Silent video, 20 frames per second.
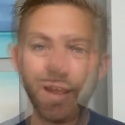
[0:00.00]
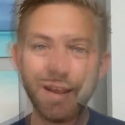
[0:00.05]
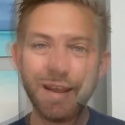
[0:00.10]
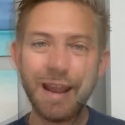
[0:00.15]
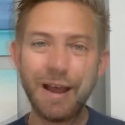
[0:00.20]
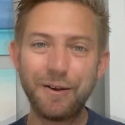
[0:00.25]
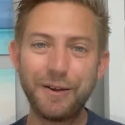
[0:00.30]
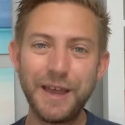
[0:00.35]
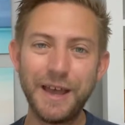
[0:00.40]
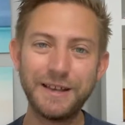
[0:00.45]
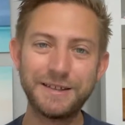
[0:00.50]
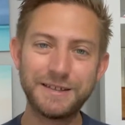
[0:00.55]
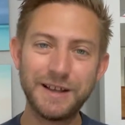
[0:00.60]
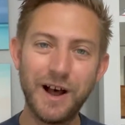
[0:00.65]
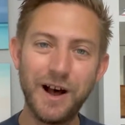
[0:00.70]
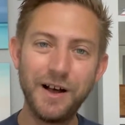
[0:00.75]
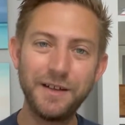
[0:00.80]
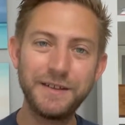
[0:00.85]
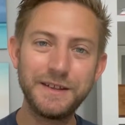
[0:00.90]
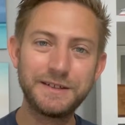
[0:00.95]
Now guests
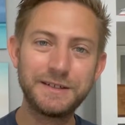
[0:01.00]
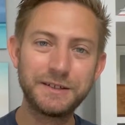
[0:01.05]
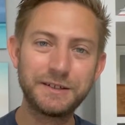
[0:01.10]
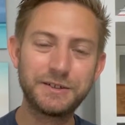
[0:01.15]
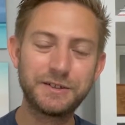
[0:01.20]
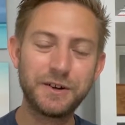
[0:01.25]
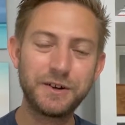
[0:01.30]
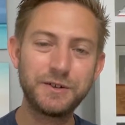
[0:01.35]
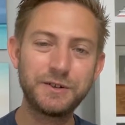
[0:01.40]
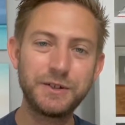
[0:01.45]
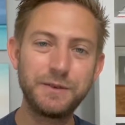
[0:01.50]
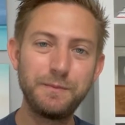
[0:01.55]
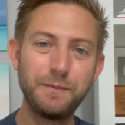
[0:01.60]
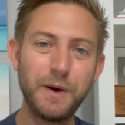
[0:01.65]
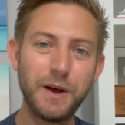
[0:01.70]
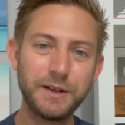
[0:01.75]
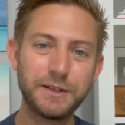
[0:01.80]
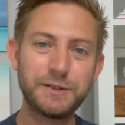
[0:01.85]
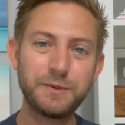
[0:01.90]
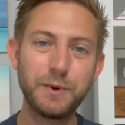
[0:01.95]
on this excursion
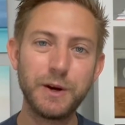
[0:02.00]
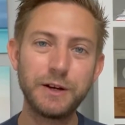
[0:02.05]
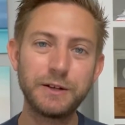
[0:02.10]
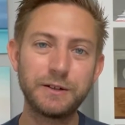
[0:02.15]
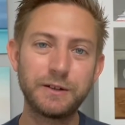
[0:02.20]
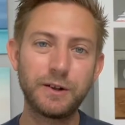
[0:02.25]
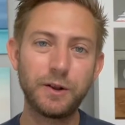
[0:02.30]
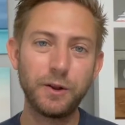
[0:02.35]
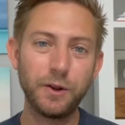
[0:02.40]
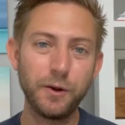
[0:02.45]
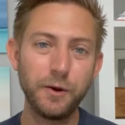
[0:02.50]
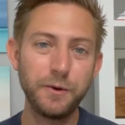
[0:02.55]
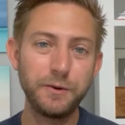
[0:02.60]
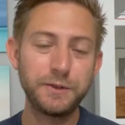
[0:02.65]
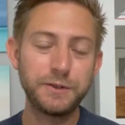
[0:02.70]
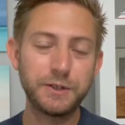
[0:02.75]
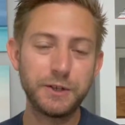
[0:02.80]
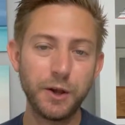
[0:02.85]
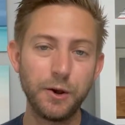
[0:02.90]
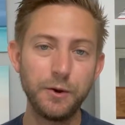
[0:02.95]
must wear
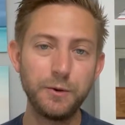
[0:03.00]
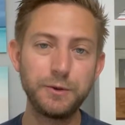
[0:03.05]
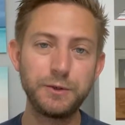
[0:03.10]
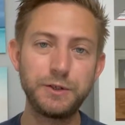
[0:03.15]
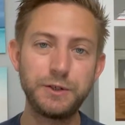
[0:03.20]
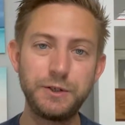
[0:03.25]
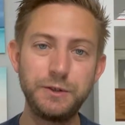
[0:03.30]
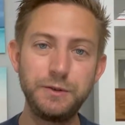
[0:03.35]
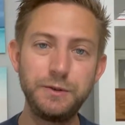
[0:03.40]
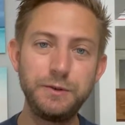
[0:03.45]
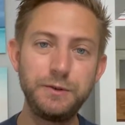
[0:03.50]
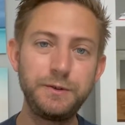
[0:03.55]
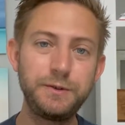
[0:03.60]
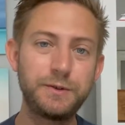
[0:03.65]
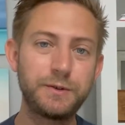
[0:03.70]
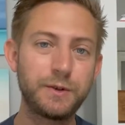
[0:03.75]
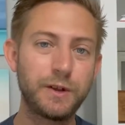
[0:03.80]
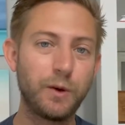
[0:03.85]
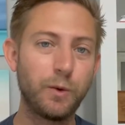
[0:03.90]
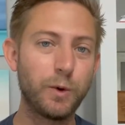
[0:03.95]
closed-toe
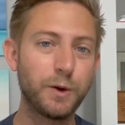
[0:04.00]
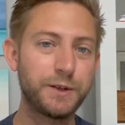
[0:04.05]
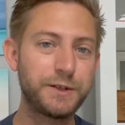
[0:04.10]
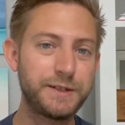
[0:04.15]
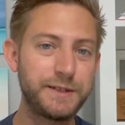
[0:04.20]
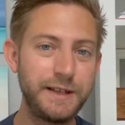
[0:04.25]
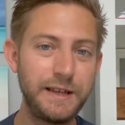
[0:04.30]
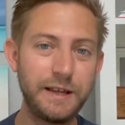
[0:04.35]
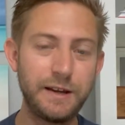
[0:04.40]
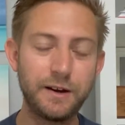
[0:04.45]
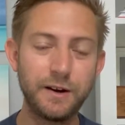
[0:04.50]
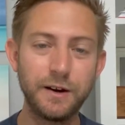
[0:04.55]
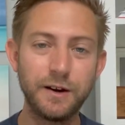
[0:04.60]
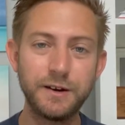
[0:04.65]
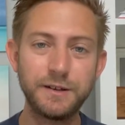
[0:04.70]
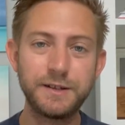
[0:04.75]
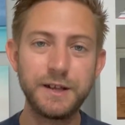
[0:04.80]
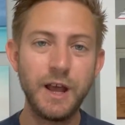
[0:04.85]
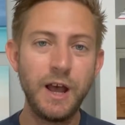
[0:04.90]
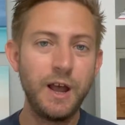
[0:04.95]
shoes or
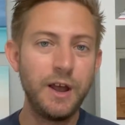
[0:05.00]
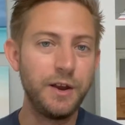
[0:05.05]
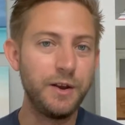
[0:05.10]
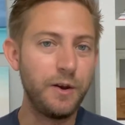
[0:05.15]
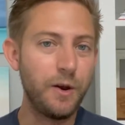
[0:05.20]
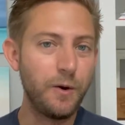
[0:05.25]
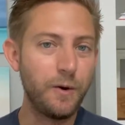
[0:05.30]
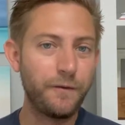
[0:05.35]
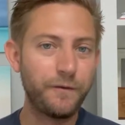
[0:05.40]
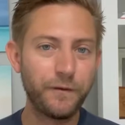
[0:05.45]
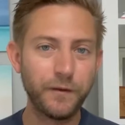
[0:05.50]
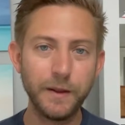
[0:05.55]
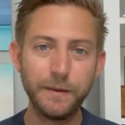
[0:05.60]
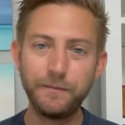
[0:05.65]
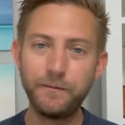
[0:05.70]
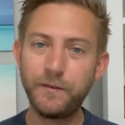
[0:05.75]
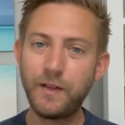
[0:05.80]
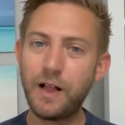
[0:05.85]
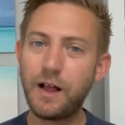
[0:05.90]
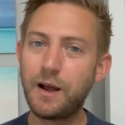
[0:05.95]
sneakers. No
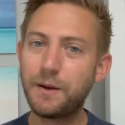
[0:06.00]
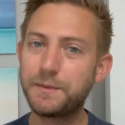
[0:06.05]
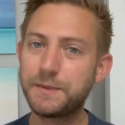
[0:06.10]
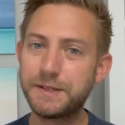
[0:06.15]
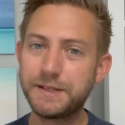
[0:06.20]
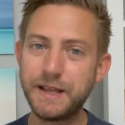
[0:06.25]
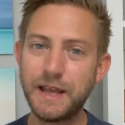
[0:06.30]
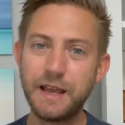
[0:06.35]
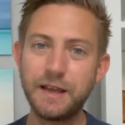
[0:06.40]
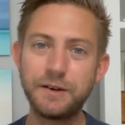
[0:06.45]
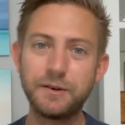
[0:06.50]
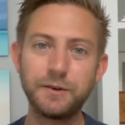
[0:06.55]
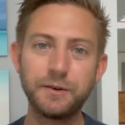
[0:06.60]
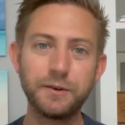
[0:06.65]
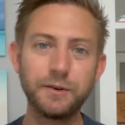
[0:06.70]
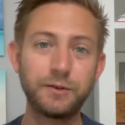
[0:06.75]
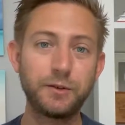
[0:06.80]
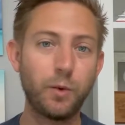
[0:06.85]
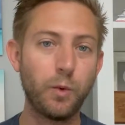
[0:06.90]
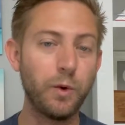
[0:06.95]
flip-flops,
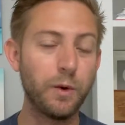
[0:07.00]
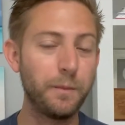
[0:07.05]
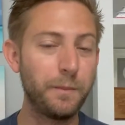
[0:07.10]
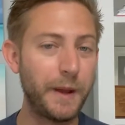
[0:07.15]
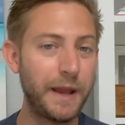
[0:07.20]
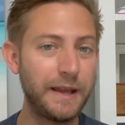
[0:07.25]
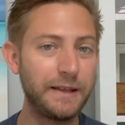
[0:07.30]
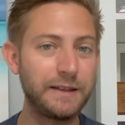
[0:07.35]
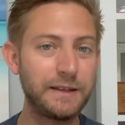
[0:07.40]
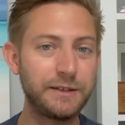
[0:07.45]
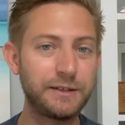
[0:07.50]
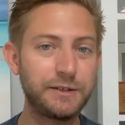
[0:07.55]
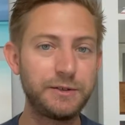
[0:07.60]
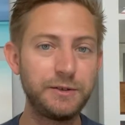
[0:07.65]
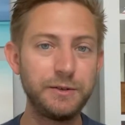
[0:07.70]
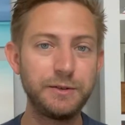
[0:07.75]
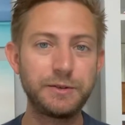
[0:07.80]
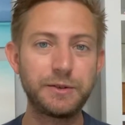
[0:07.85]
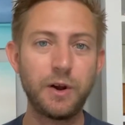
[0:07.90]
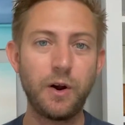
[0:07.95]
sandals, or bathing
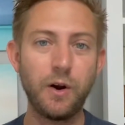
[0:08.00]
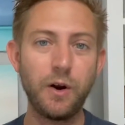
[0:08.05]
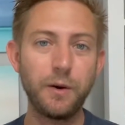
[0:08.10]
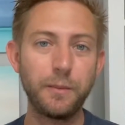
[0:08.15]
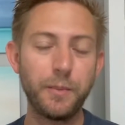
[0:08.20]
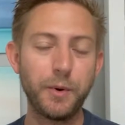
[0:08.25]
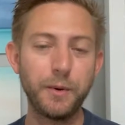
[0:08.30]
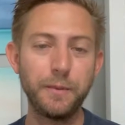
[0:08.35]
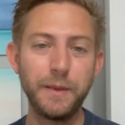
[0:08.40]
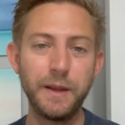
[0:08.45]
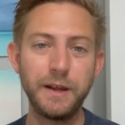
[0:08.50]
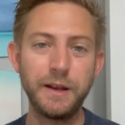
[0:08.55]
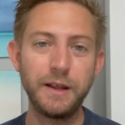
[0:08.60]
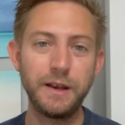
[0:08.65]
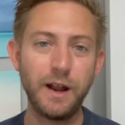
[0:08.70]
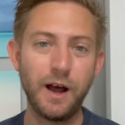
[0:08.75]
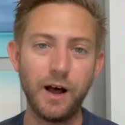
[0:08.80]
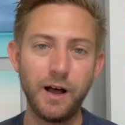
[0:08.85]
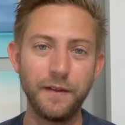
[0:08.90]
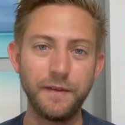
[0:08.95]
suits are
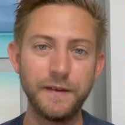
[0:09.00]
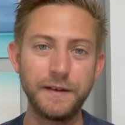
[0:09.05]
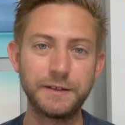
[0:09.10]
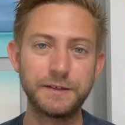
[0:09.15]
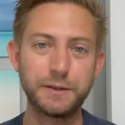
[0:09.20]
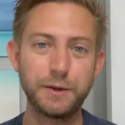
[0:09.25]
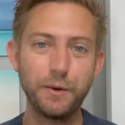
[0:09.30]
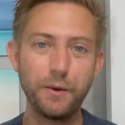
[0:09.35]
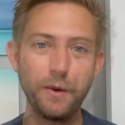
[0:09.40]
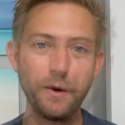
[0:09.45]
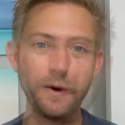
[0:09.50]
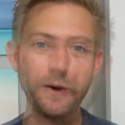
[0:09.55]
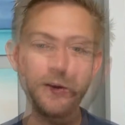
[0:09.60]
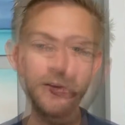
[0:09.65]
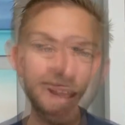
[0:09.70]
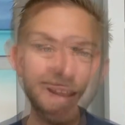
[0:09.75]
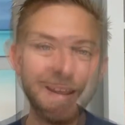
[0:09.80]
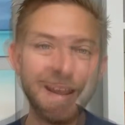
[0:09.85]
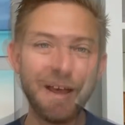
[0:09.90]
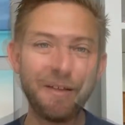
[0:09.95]
permitted on this
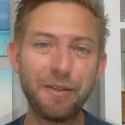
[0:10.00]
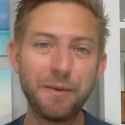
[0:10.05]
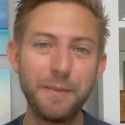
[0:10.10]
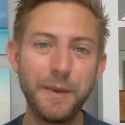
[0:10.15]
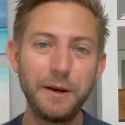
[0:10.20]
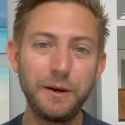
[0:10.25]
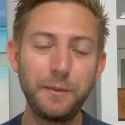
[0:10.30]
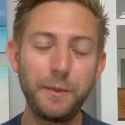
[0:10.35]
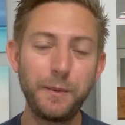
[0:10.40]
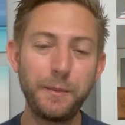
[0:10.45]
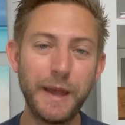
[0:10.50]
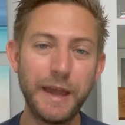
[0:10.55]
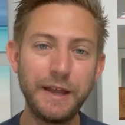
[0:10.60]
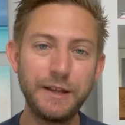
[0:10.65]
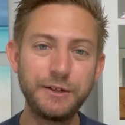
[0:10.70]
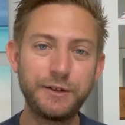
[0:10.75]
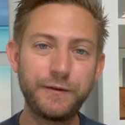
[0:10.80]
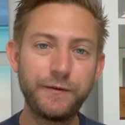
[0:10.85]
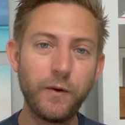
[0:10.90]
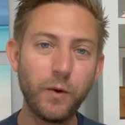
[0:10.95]
tour. Now the minimum
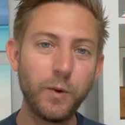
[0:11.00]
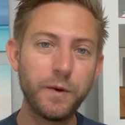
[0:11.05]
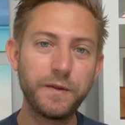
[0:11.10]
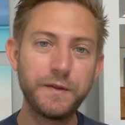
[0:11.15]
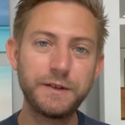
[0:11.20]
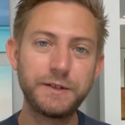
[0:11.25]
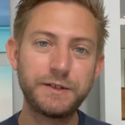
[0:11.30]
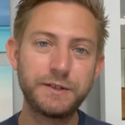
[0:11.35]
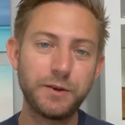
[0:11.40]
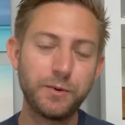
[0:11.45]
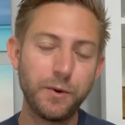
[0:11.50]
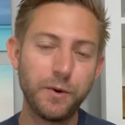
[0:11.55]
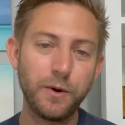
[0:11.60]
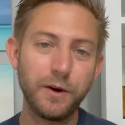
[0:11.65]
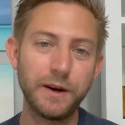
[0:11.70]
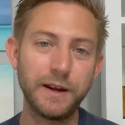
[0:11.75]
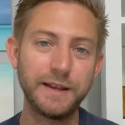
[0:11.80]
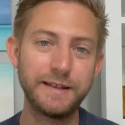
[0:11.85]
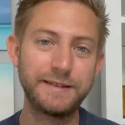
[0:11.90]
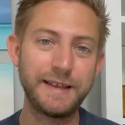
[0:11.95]
age for this
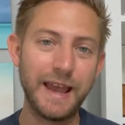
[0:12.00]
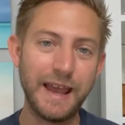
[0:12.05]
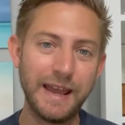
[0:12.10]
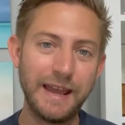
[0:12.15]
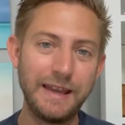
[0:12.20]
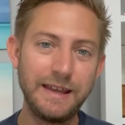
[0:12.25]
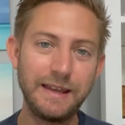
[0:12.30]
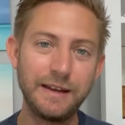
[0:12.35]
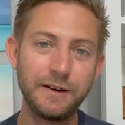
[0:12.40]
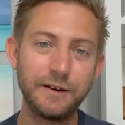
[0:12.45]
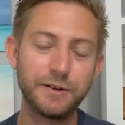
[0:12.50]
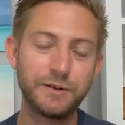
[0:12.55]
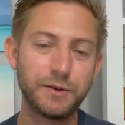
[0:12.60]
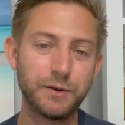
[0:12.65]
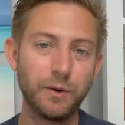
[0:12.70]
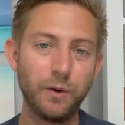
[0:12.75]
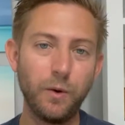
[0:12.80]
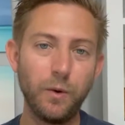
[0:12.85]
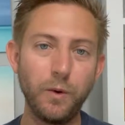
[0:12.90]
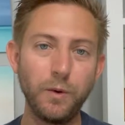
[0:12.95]
tour is 8 years
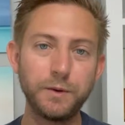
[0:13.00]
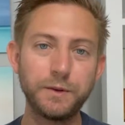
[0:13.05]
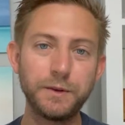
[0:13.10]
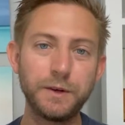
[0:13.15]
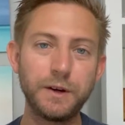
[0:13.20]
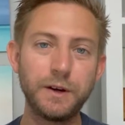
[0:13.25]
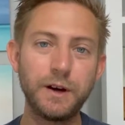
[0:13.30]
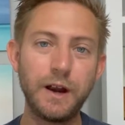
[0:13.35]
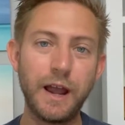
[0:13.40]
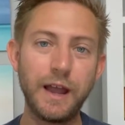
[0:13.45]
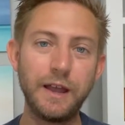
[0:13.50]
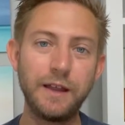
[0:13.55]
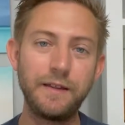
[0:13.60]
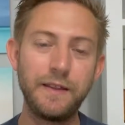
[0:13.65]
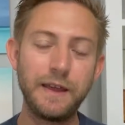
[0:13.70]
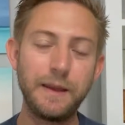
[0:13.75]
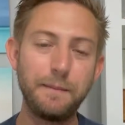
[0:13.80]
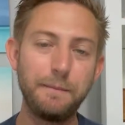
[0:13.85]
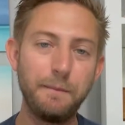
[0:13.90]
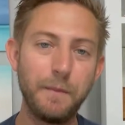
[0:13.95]
or older, and
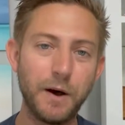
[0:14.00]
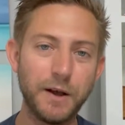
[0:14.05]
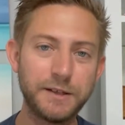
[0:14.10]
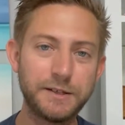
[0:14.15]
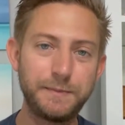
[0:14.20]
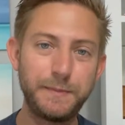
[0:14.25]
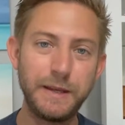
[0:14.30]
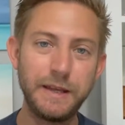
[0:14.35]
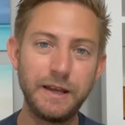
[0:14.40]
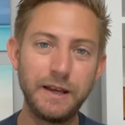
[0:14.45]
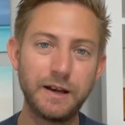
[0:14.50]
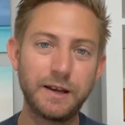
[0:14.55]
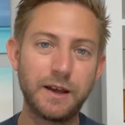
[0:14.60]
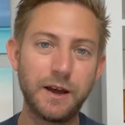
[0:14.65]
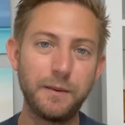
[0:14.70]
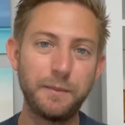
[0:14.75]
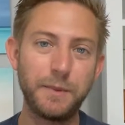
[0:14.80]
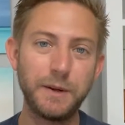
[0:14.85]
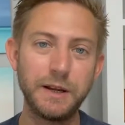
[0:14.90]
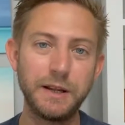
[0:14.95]
they must be
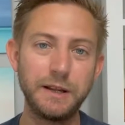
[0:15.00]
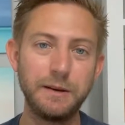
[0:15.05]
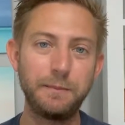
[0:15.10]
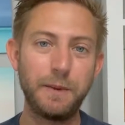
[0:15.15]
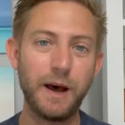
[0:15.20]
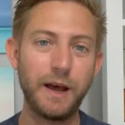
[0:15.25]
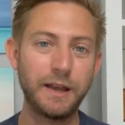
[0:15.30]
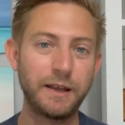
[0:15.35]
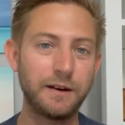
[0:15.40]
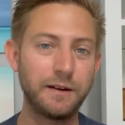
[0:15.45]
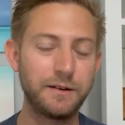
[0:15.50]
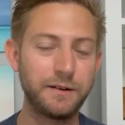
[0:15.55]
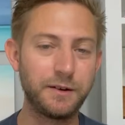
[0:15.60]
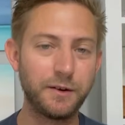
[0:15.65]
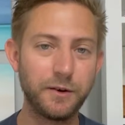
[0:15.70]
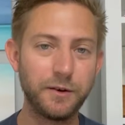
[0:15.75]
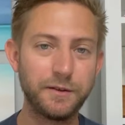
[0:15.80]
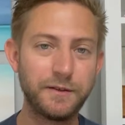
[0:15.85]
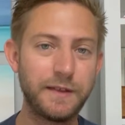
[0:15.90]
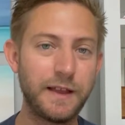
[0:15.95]
accompanied by an
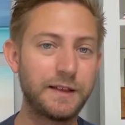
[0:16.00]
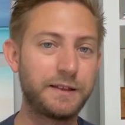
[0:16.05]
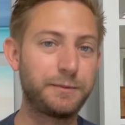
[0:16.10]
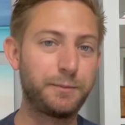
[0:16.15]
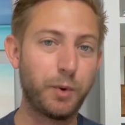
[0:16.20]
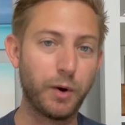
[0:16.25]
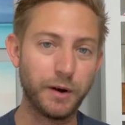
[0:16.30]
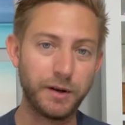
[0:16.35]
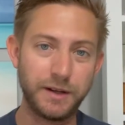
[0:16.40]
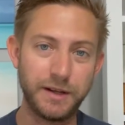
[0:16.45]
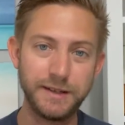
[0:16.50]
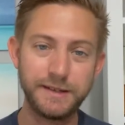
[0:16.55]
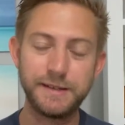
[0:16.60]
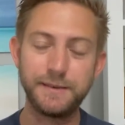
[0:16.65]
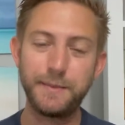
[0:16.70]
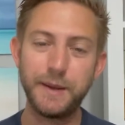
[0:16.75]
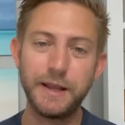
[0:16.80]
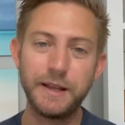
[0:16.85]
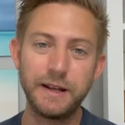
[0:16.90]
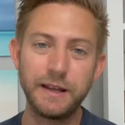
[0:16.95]
adult that's
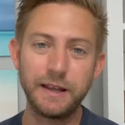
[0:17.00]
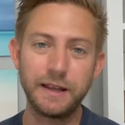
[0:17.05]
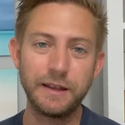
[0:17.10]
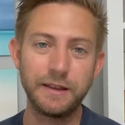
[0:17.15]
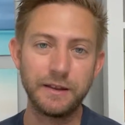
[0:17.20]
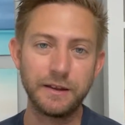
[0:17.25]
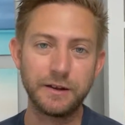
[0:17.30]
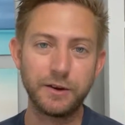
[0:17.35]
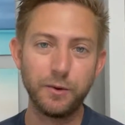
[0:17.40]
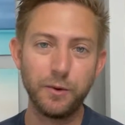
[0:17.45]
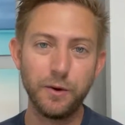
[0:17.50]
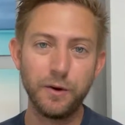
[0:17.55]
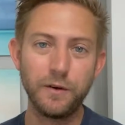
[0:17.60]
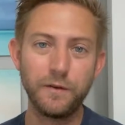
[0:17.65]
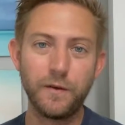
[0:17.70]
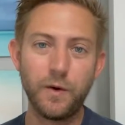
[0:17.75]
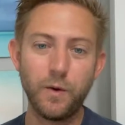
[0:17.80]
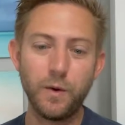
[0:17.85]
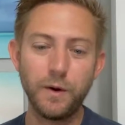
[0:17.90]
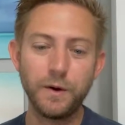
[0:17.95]
participating in the tour,
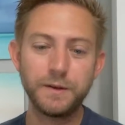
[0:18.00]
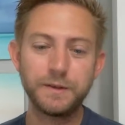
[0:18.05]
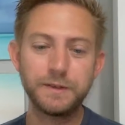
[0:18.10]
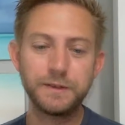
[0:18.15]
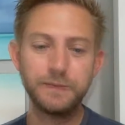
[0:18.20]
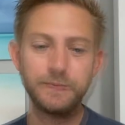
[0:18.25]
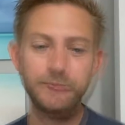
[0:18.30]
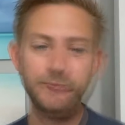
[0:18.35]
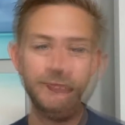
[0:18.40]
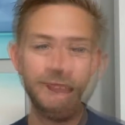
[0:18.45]
of course.